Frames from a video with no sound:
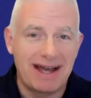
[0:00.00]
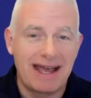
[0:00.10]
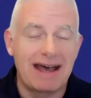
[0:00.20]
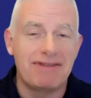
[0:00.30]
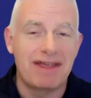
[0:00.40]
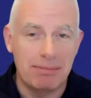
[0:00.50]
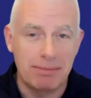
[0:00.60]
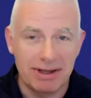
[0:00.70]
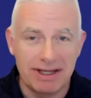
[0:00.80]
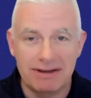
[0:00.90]
I have
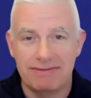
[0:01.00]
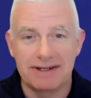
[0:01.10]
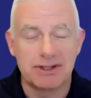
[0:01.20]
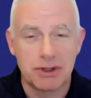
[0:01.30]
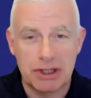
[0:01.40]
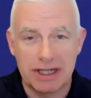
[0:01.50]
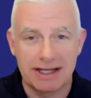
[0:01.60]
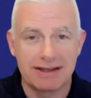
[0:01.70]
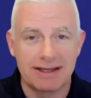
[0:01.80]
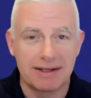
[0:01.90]
that belief
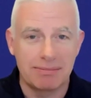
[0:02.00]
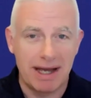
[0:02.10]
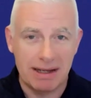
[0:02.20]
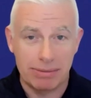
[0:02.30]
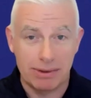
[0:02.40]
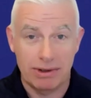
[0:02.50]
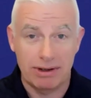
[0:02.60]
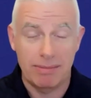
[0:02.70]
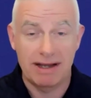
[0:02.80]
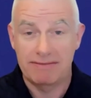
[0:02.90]
internally that my
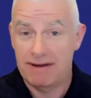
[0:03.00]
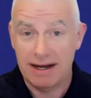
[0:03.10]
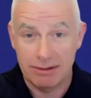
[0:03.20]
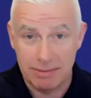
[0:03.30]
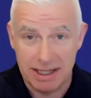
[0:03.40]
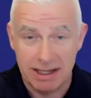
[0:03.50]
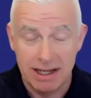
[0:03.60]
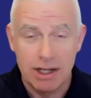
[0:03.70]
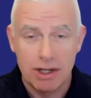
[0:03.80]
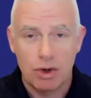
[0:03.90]
employer might fire me